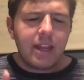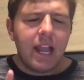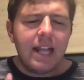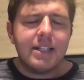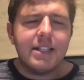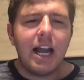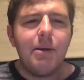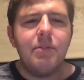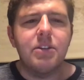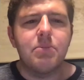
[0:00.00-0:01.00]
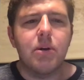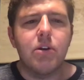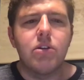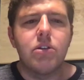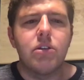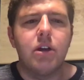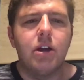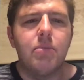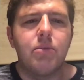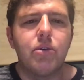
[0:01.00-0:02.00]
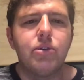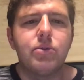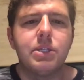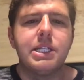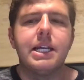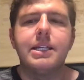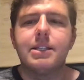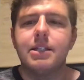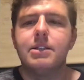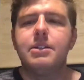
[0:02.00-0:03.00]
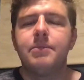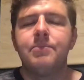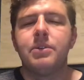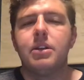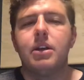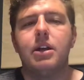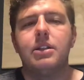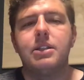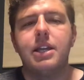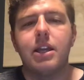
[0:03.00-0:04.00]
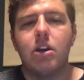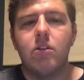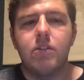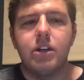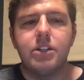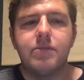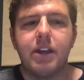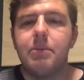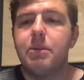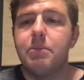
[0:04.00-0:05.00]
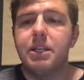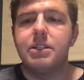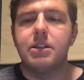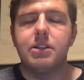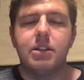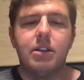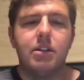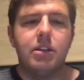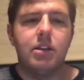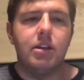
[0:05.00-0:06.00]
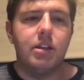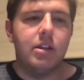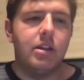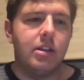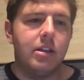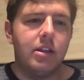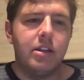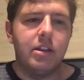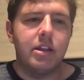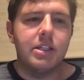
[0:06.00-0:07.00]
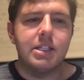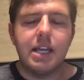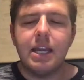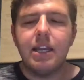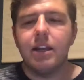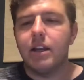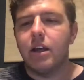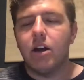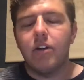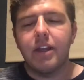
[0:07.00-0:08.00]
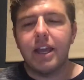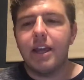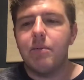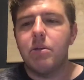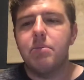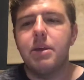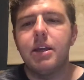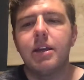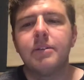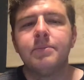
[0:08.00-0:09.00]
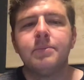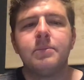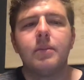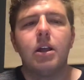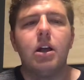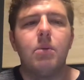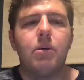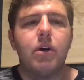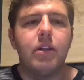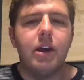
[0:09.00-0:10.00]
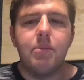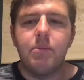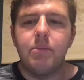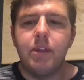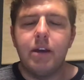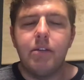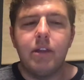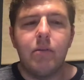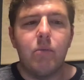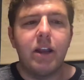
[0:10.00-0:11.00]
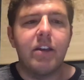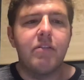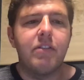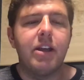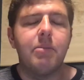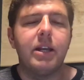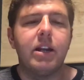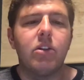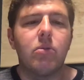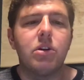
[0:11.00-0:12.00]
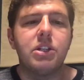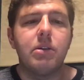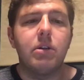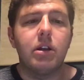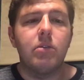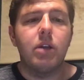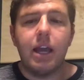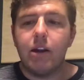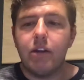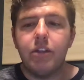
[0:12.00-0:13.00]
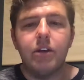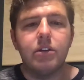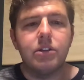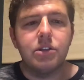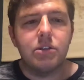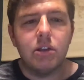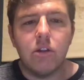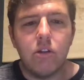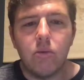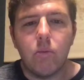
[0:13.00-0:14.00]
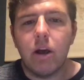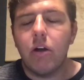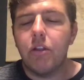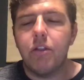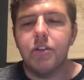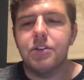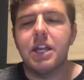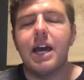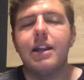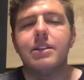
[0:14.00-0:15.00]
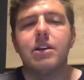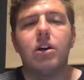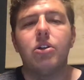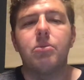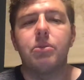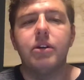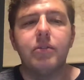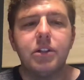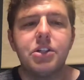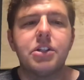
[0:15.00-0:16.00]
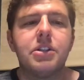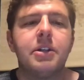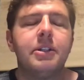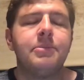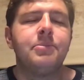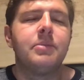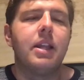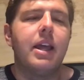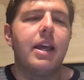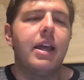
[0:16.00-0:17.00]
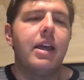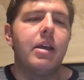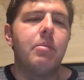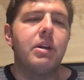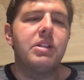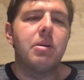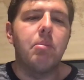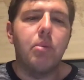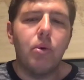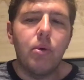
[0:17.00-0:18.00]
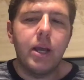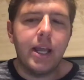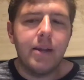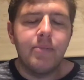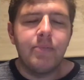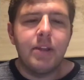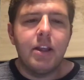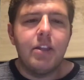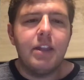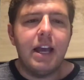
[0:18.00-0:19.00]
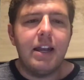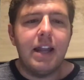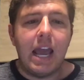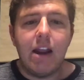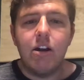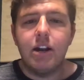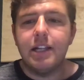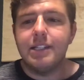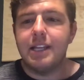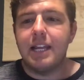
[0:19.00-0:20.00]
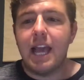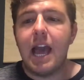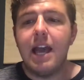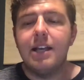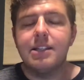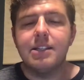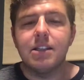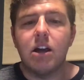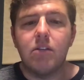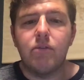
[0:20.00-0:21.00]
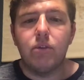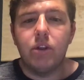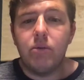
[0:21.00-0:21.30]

at the time of his birth, uh, Bruce was destined uh, to take over his family business and the the, the, the estate and all that came with being uh, part of that, that that Wayne family. In other words, he would inherit the the, the wealth, the status, all the privileges. And, but as a boy, that inheritance that he has is not fully